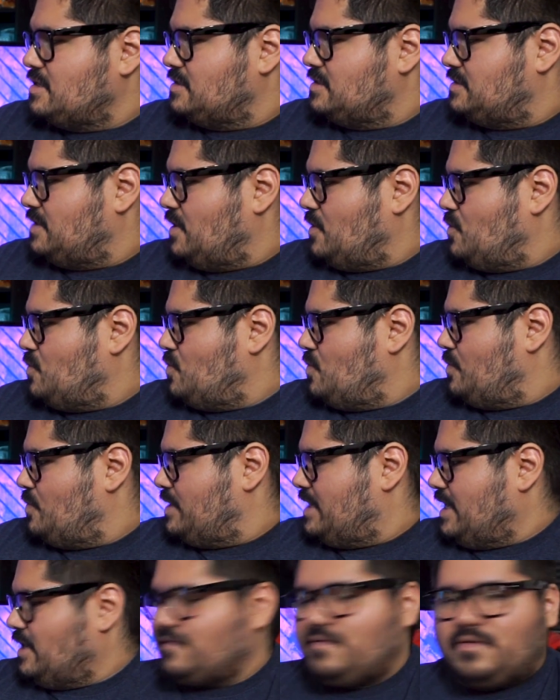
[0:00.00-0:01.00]
So,
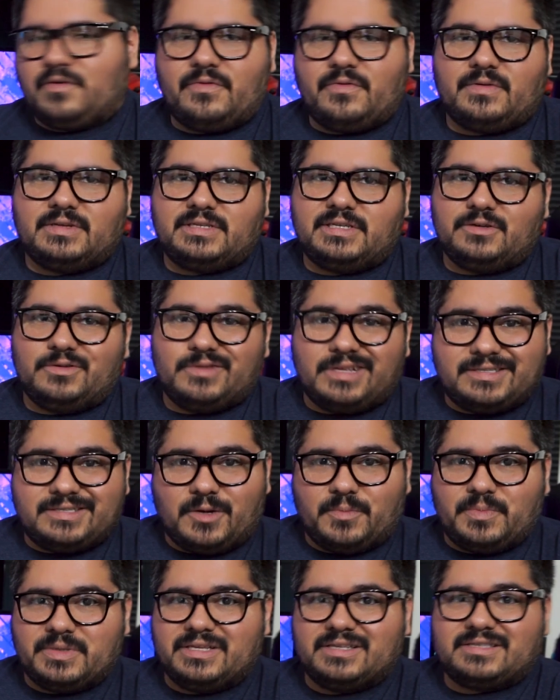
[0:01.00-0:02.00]
without further ado, let's
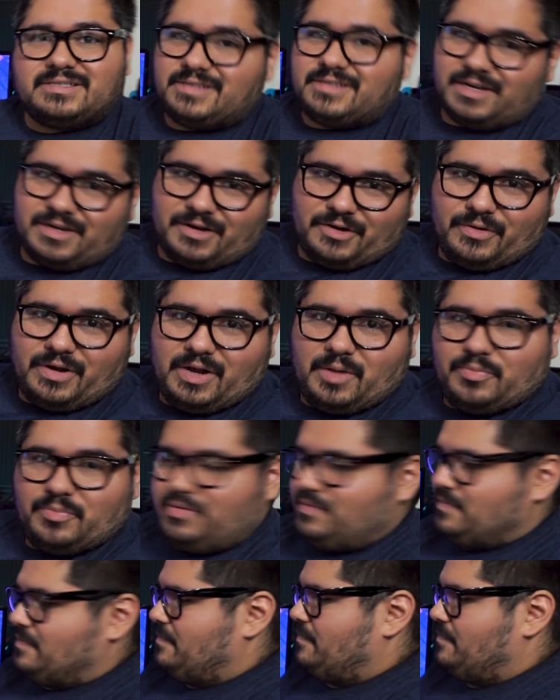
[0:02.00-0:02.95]
open this sucker up.